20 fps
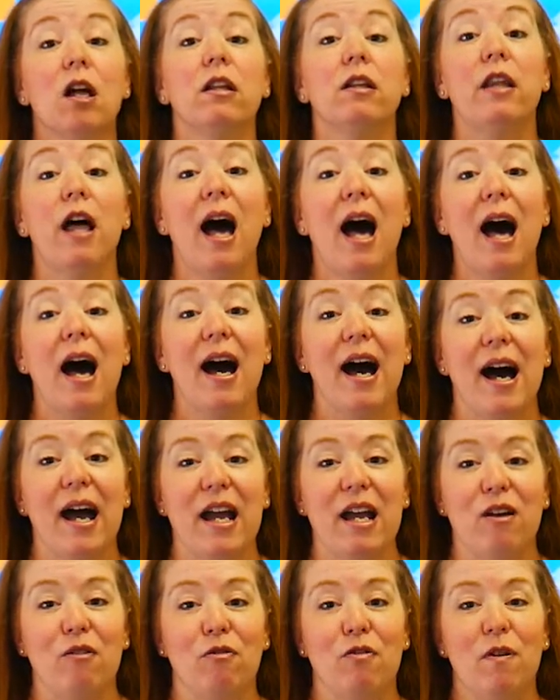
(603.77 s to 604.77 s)

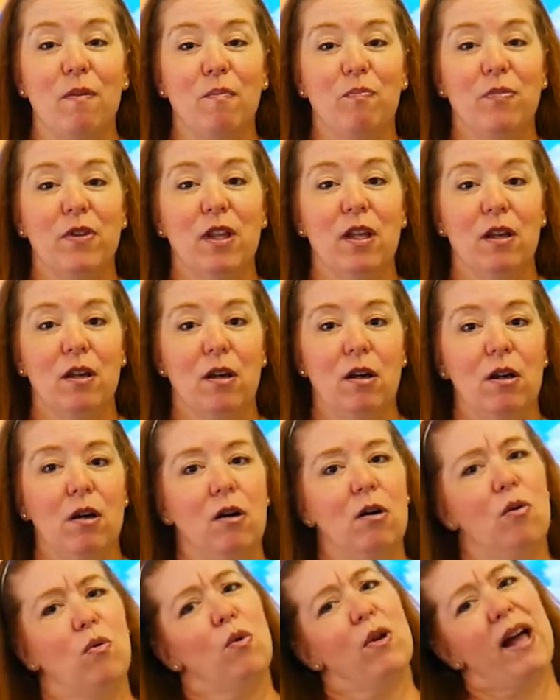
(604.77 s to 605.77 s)
alive.
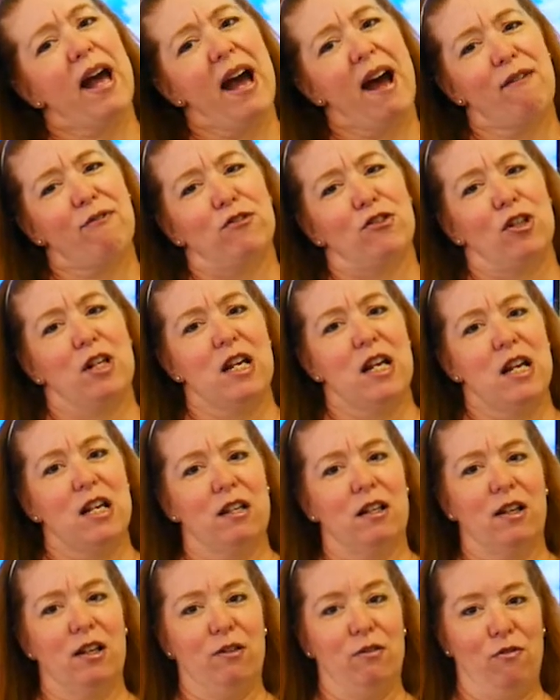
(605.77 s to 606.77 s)
After he
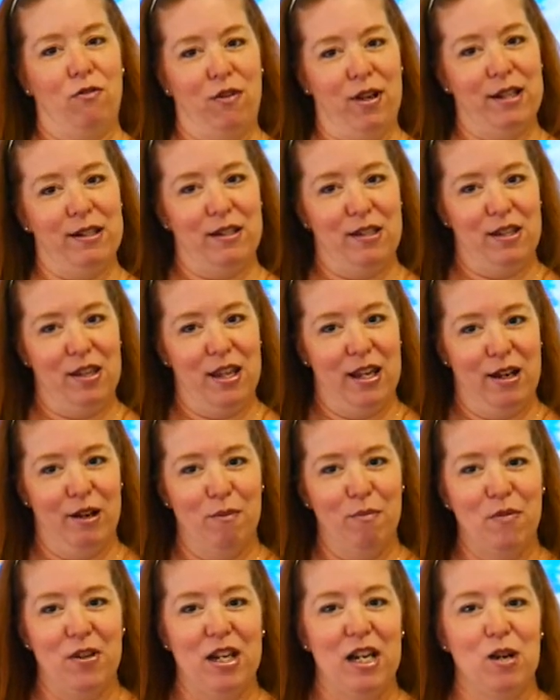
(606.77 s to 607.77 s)
had convinced
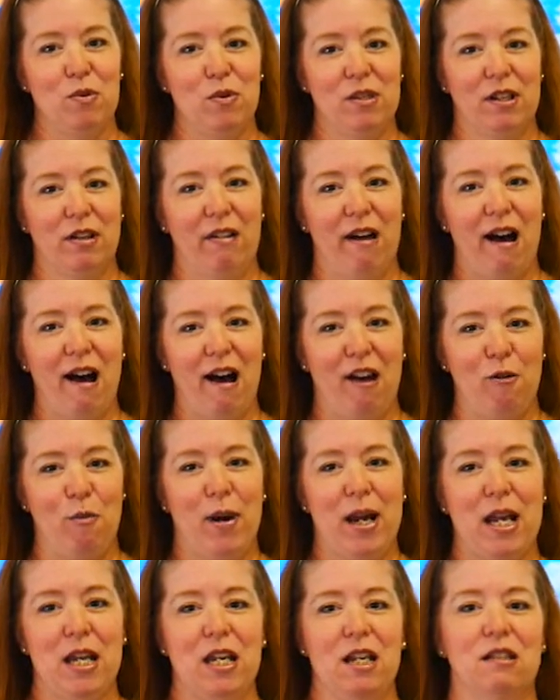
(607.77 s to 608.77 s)
them that he was alive
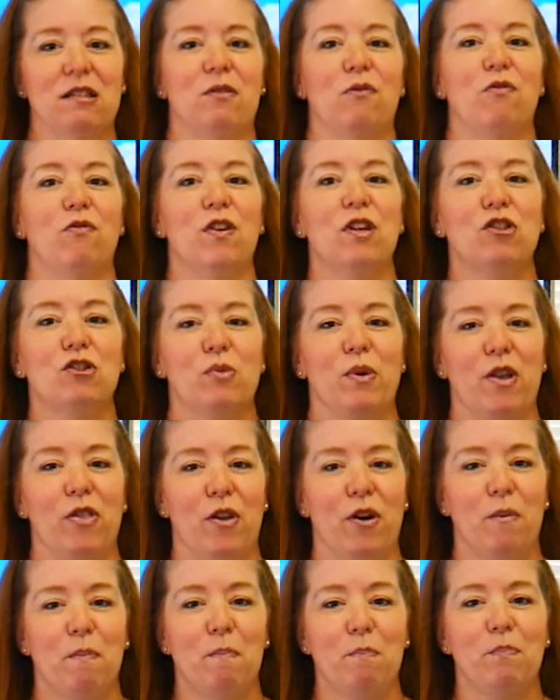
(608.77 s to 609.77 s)
by eating some fish with
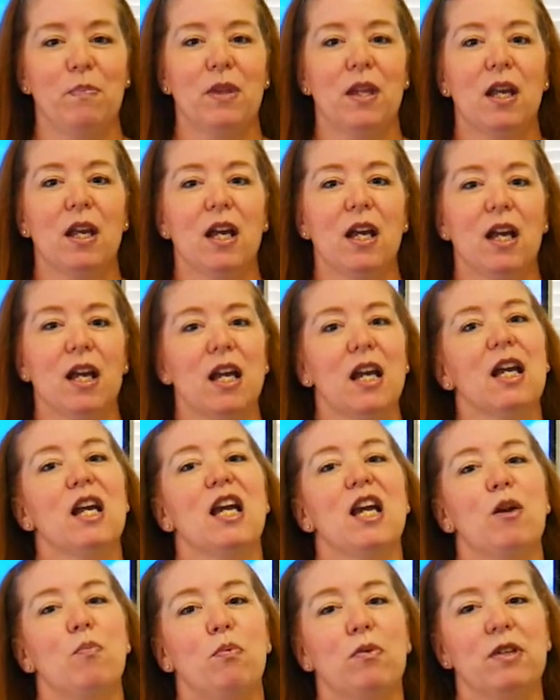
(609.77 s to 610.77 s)
them,
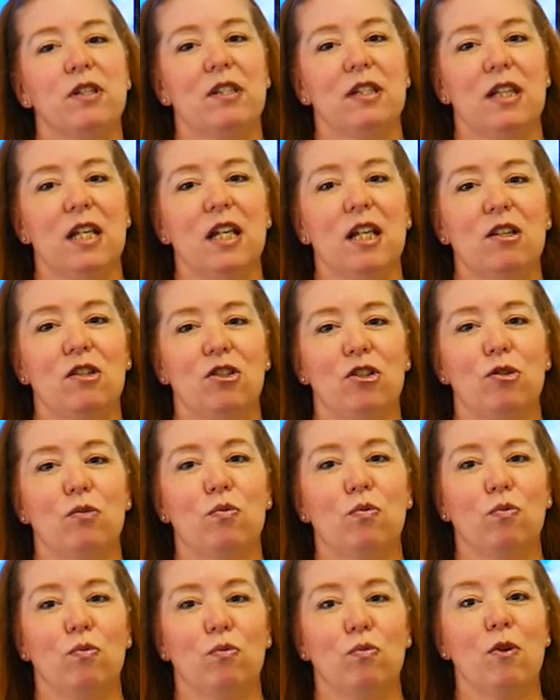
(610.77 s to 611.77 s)
he proceeded
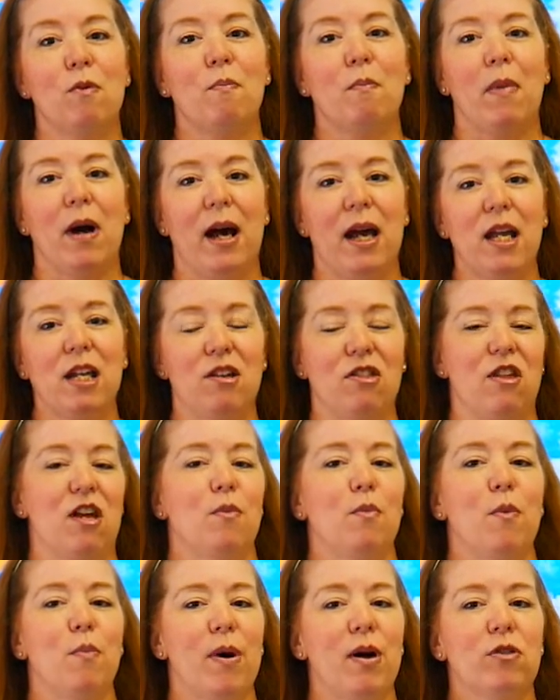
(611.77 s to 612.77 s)
to remind
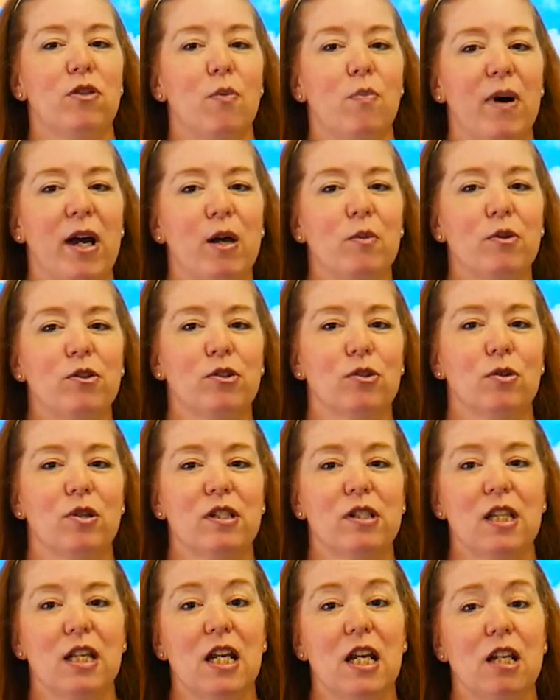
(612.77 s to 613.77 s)
them about the Bible
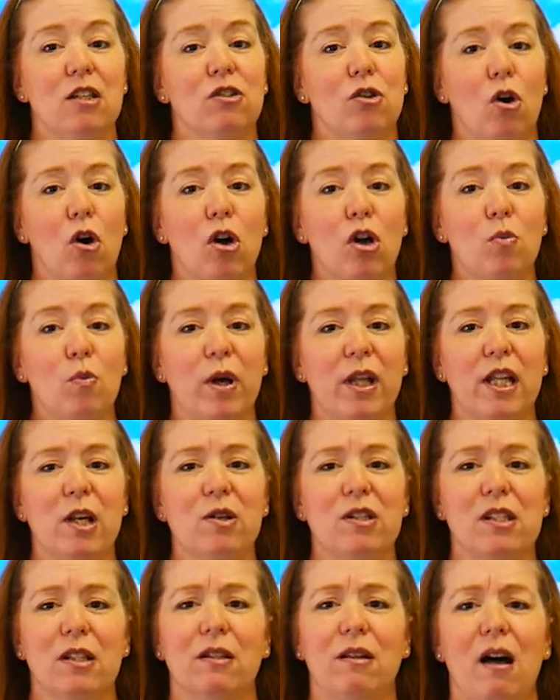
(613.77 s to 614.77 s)
stories that he had taught them while
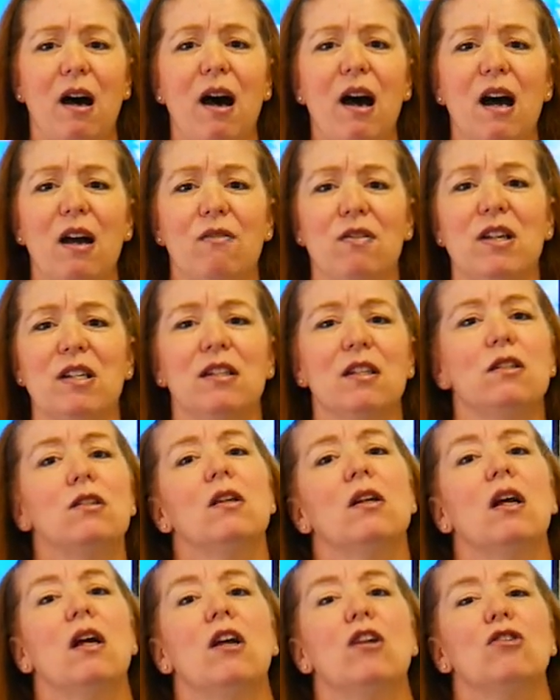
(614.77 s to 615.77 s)
he was alive. He said,
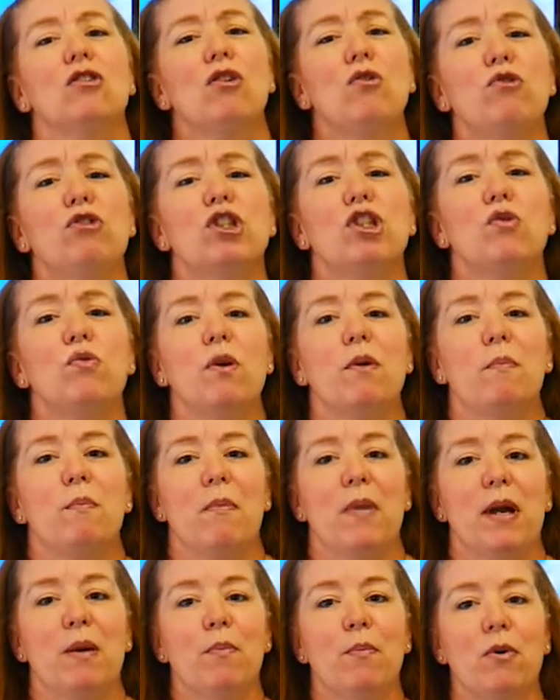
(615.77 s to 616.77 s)
"Don't you
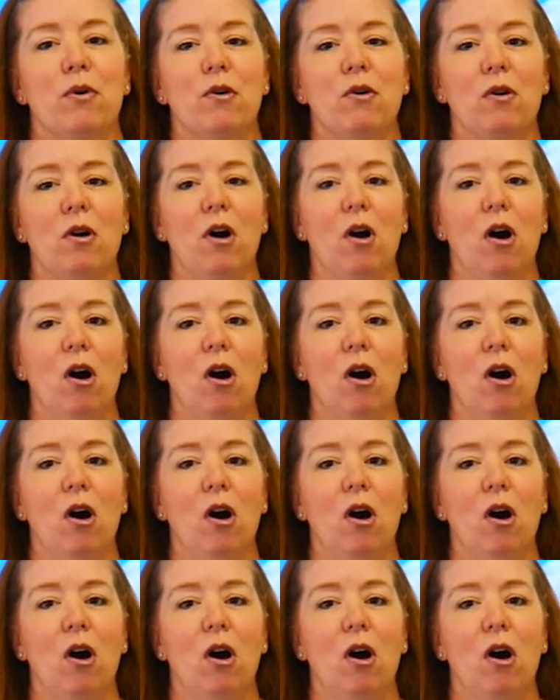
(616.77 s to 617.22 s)
remember